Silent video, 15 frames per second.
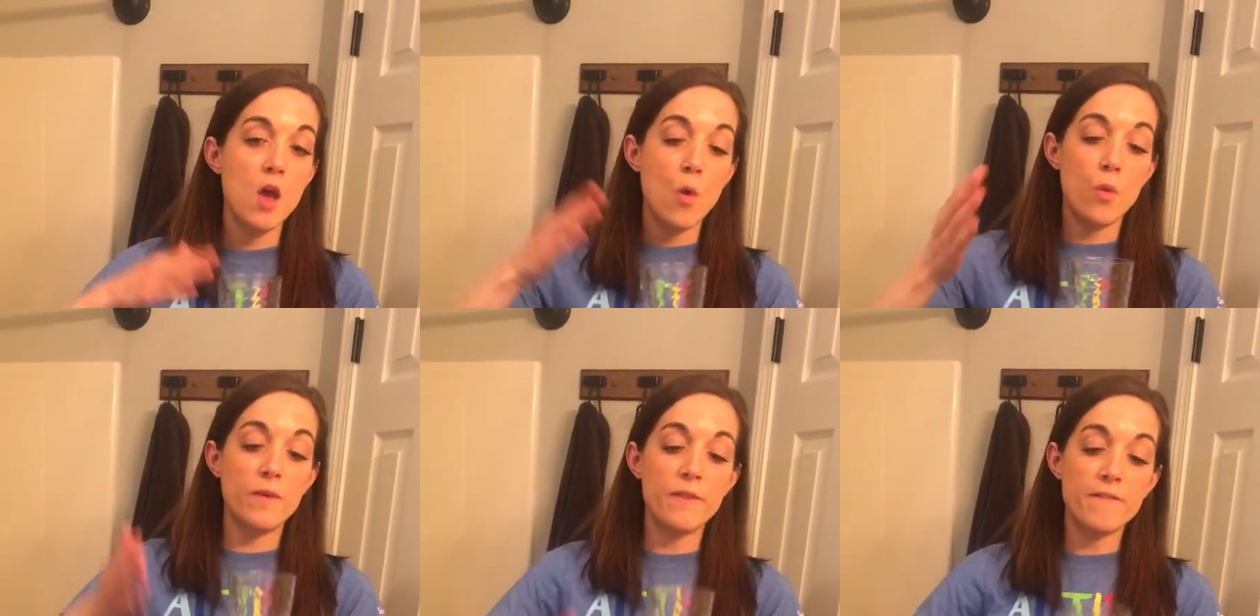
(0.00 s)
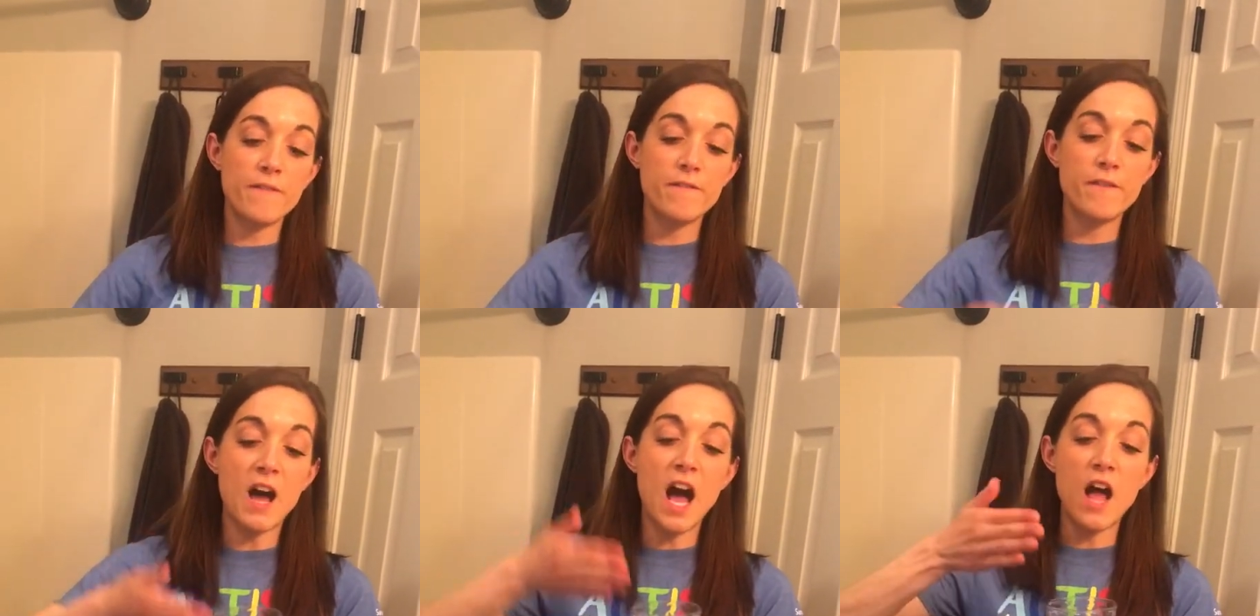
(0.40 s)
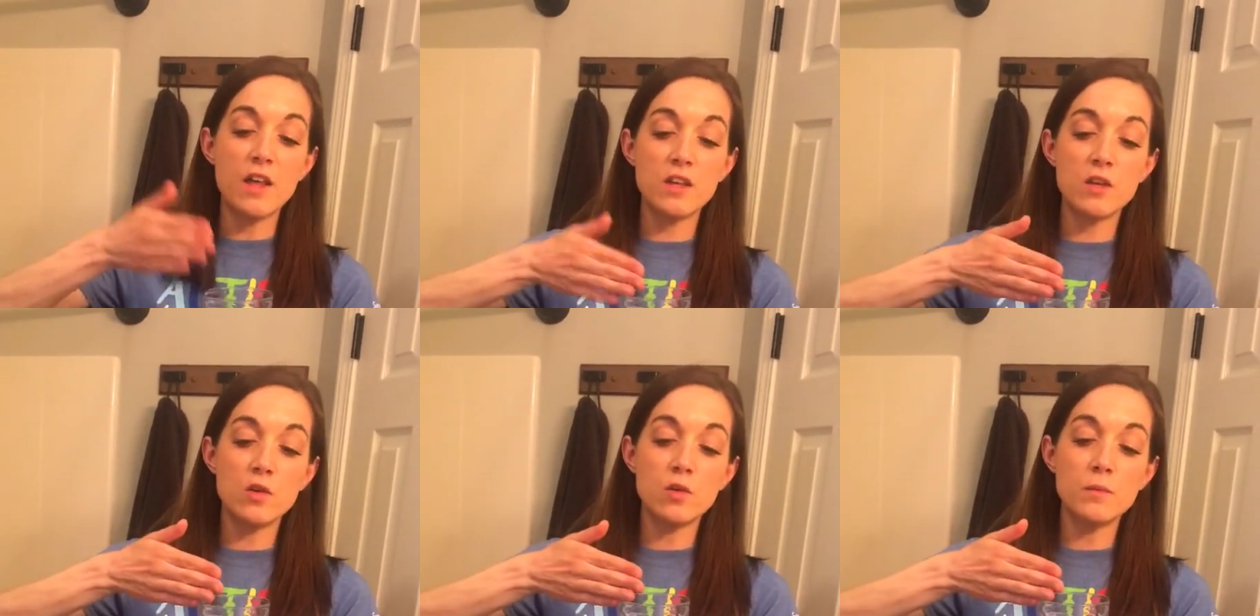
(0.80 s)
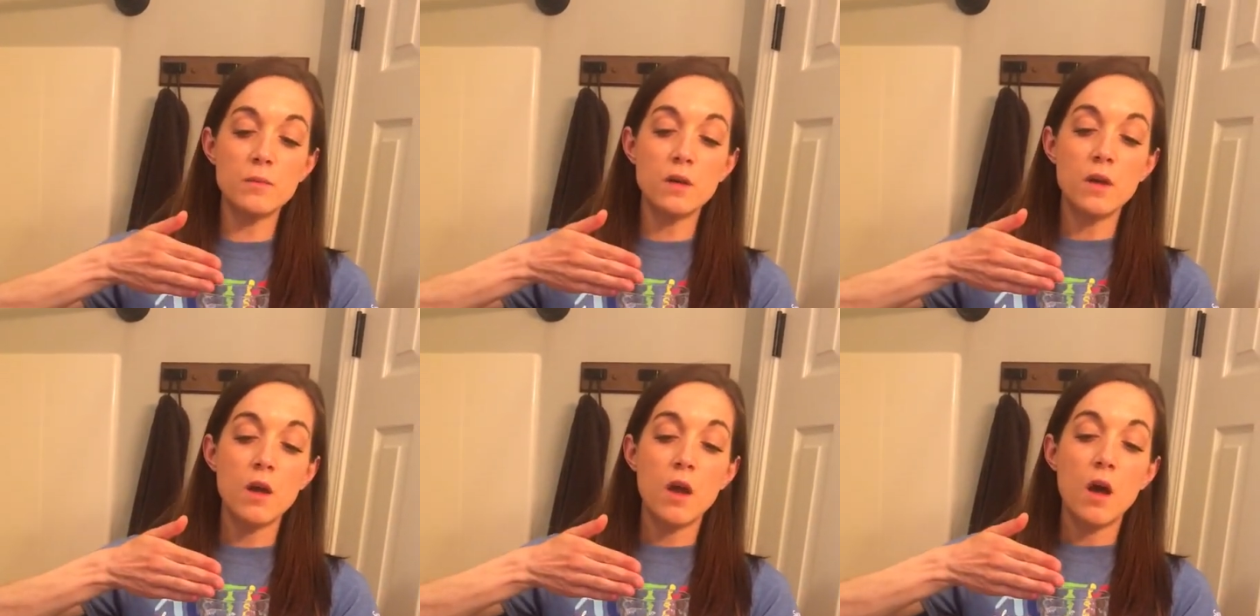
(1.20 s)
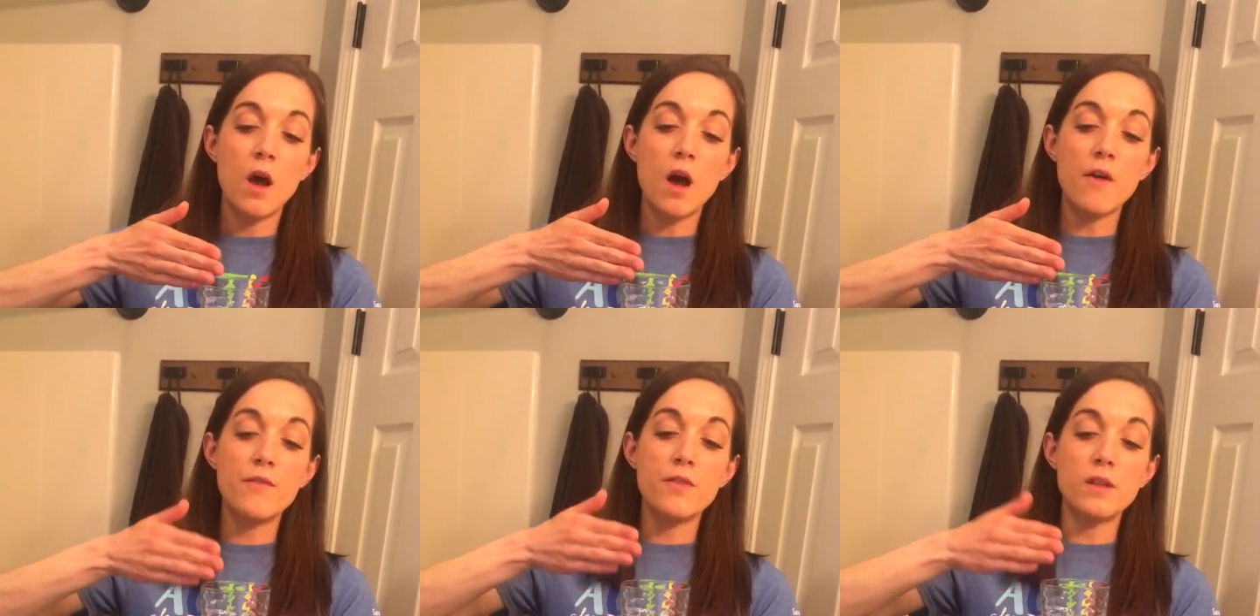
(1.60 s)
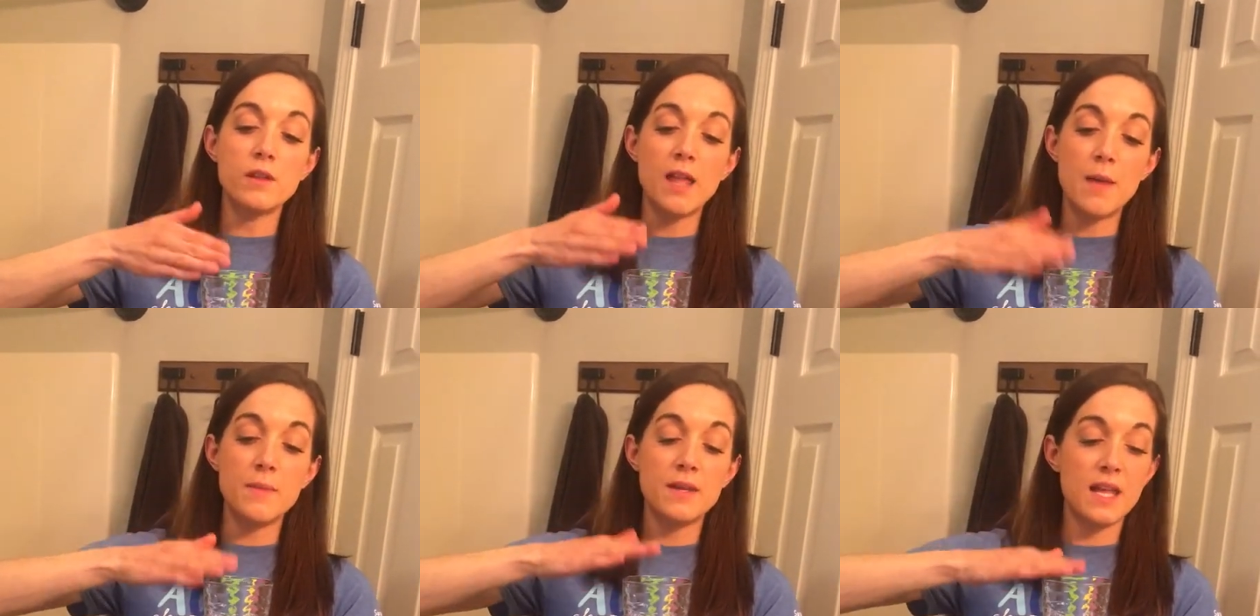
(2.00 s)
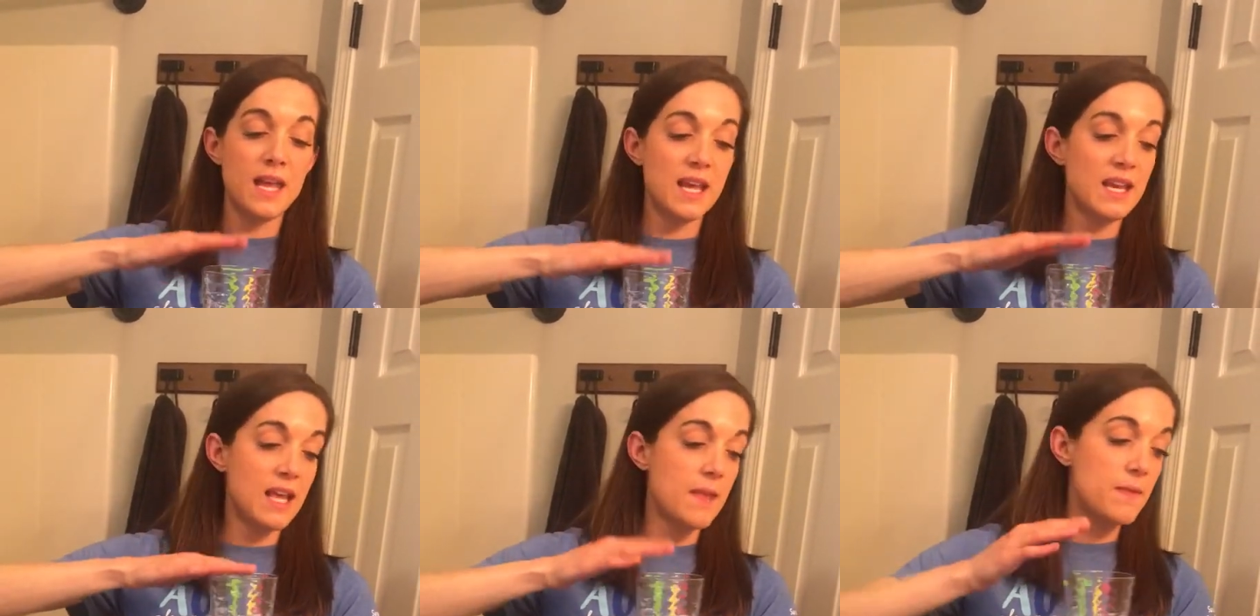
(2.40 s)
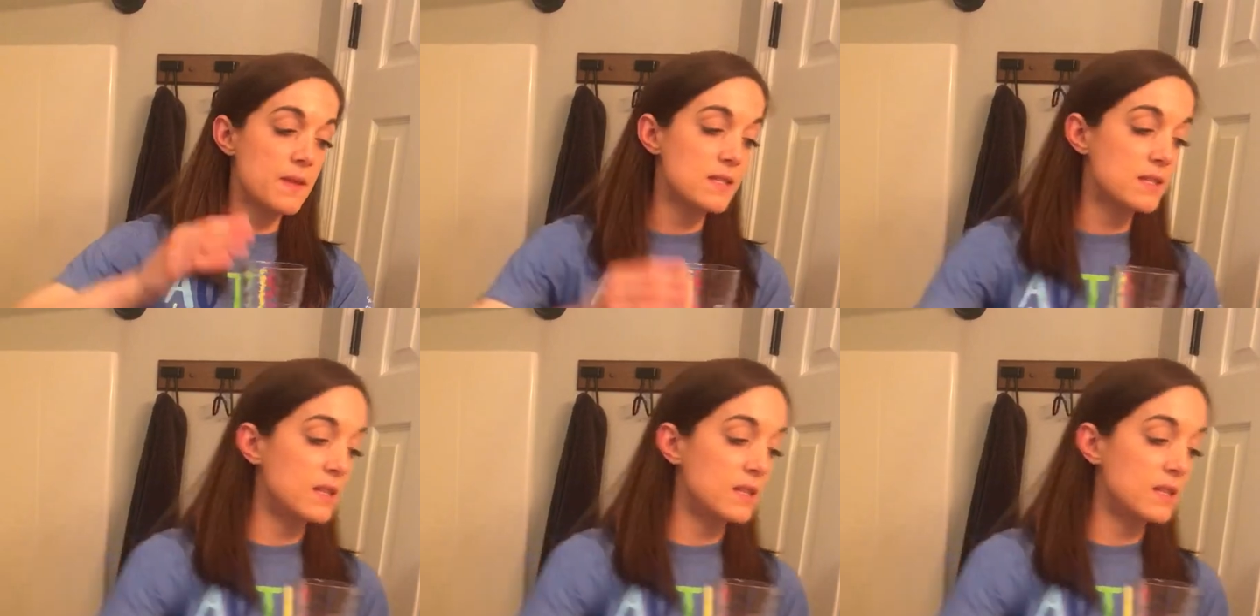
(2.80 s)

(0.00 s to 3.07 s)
would the volume of the lemonade in this